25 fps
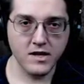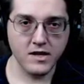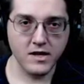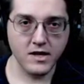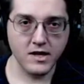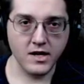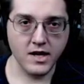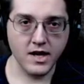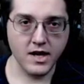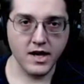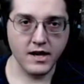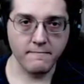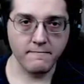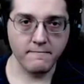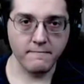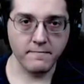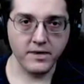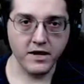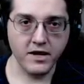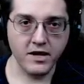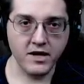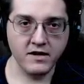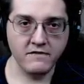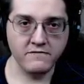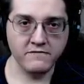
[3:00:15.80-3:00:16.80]
yeah,
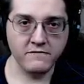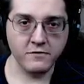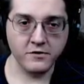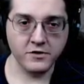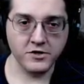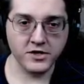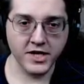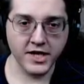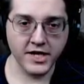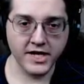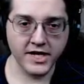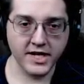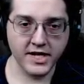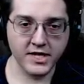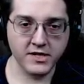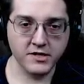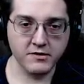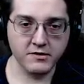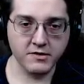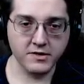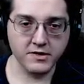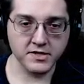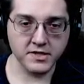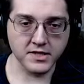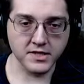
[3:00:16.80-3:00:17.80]
unfortunately I can't do
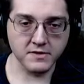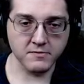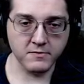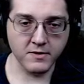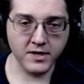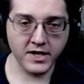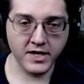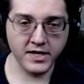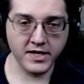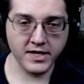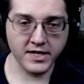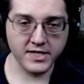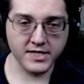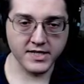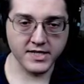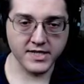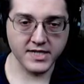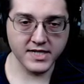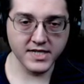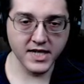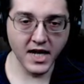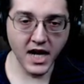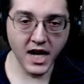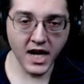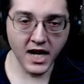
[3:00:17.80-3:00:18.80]
this this way. That
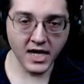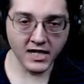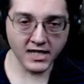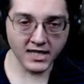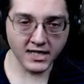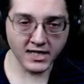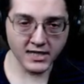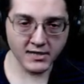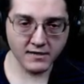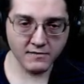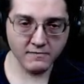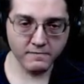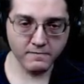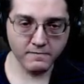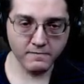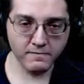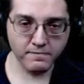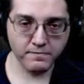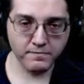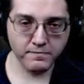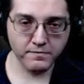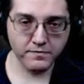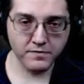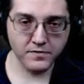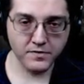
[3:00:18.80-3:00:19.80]
sucks.
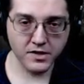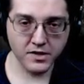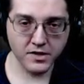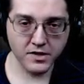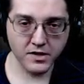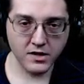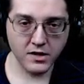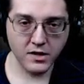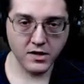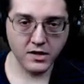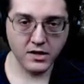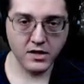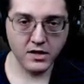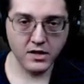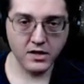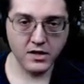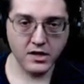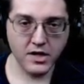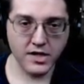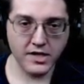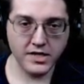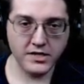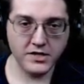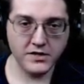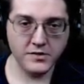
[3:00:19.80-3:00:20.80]

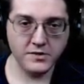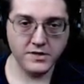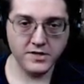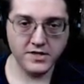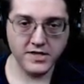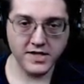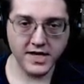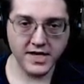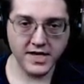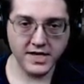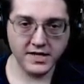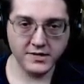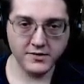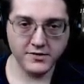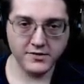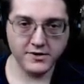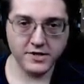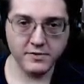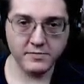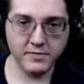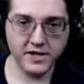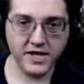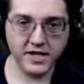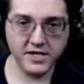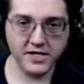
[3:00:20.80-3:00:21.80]
I do need that extra
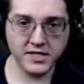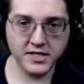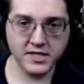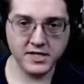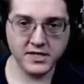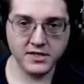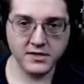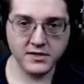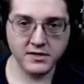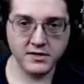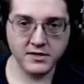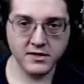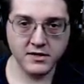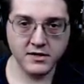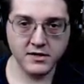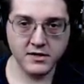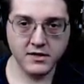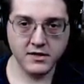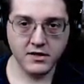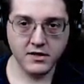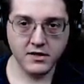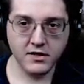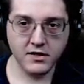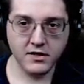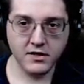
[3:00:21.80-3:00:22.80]
space.
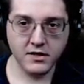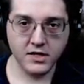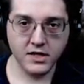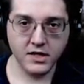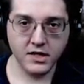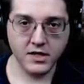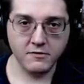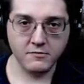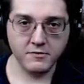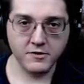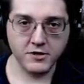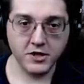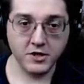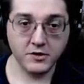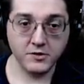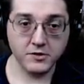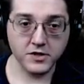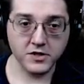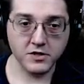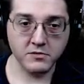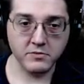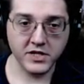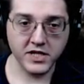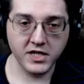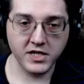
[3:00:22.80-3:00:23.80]
Uh, which
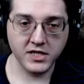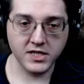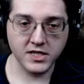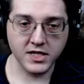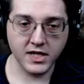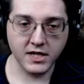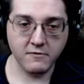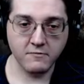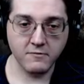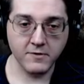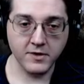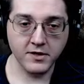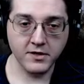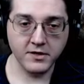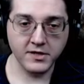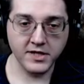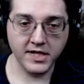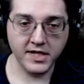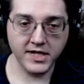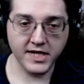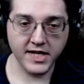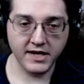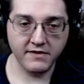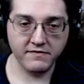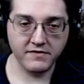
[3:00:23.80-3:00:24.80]
also means I will
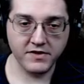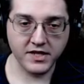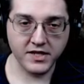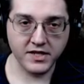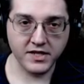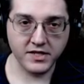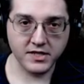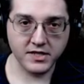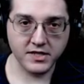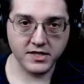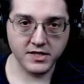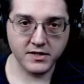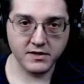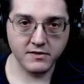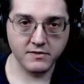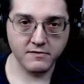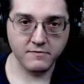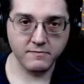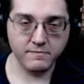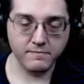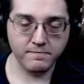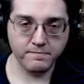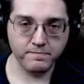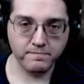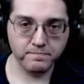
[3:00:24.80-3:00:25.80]
need to have this.
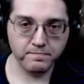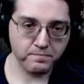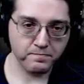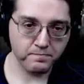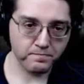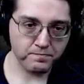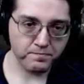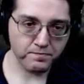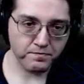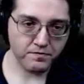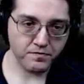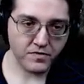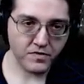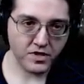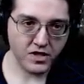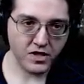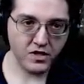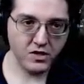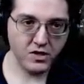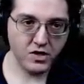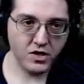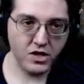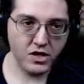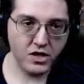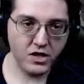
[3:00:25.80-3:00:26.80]

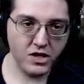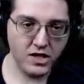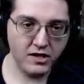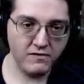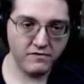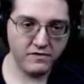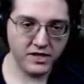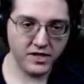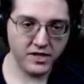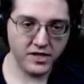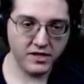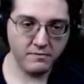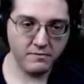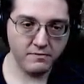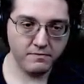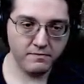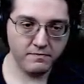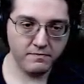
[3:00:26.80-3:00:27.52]
Lovely.